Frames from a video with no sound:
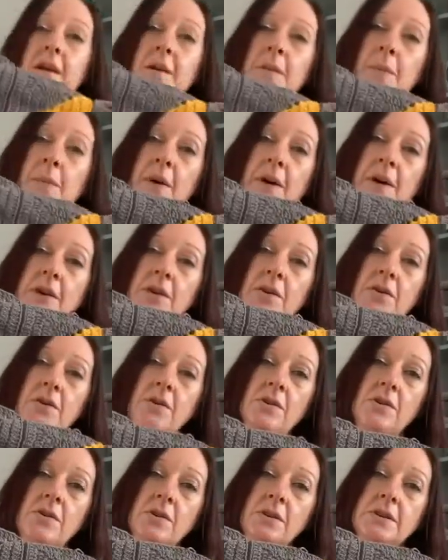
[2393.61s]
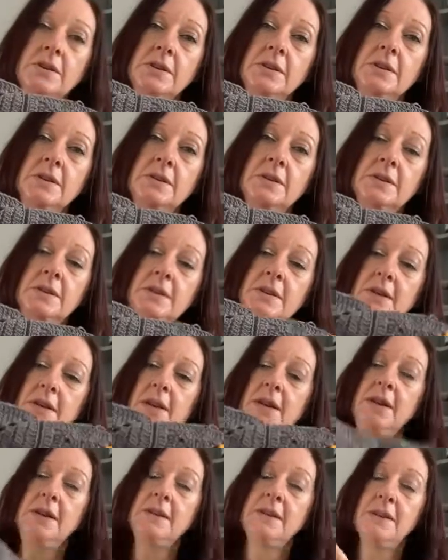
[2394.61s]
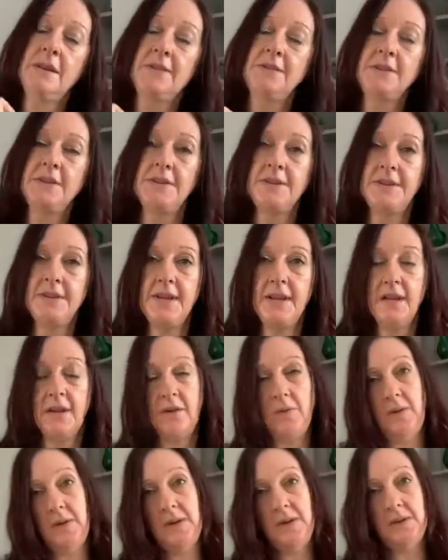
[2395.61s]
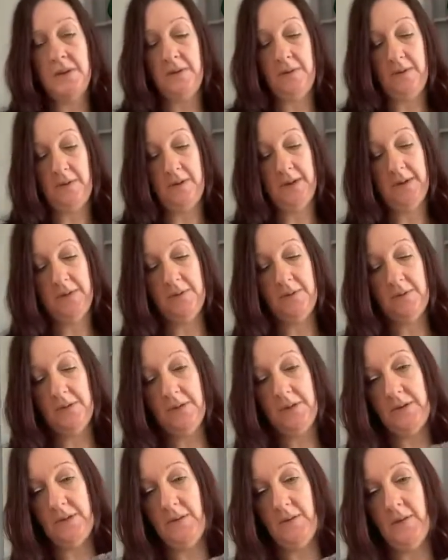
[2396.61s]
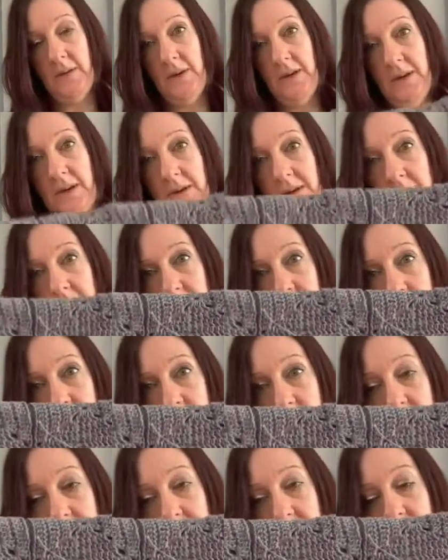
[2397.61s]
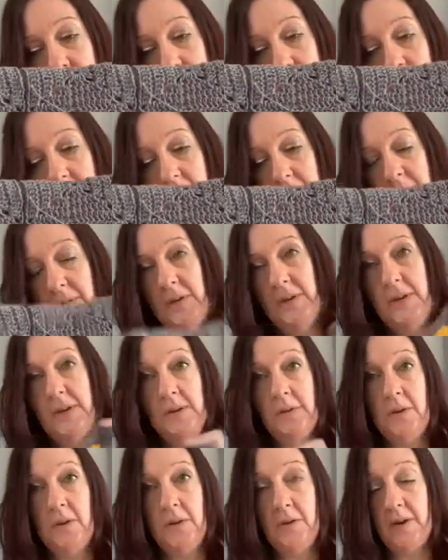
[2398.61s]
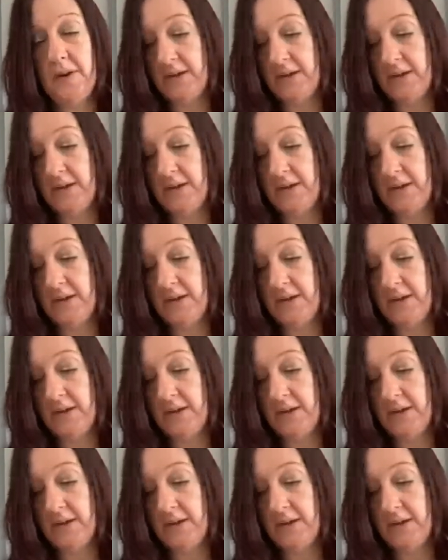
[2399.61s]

but I could. And you don't have to think when you're doing this, which is quite, uh, when you're doing granny